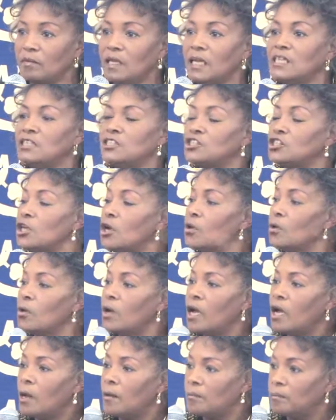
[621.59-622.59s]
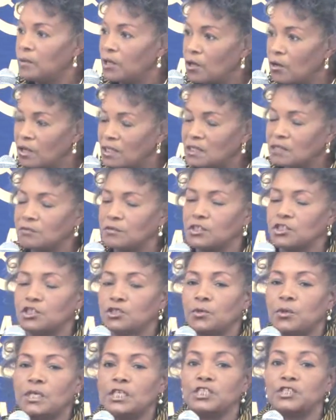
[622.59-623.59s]
And so because of a
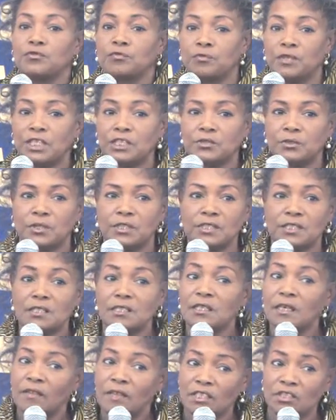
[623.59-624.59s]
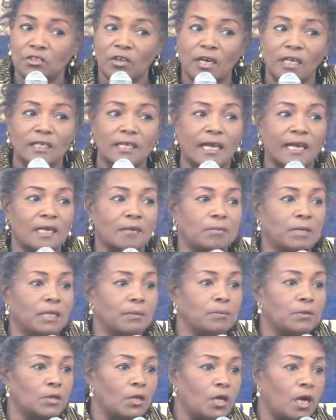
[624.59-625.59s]
shortage of resources, they started letting
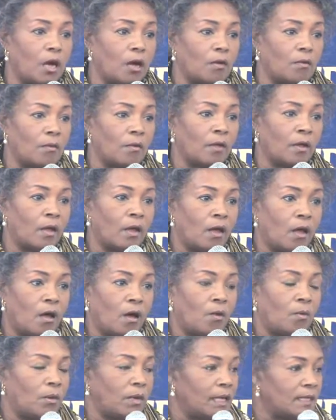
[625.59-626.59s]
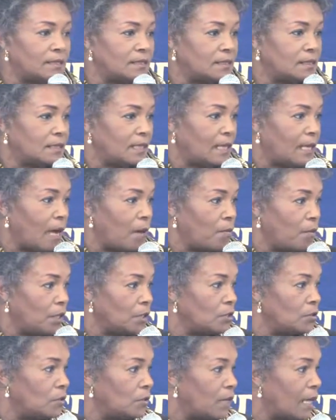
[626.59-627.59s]
people go. Well, let's see, I
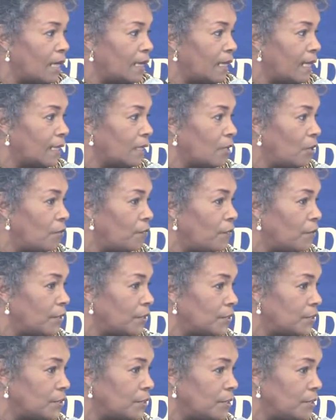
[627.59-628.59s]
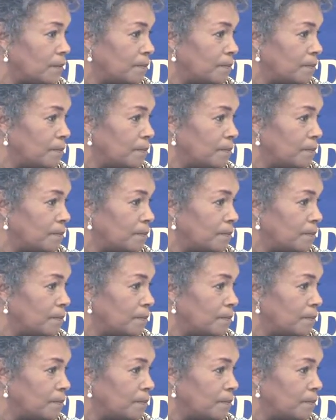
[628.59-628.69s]
wonder who got let go first.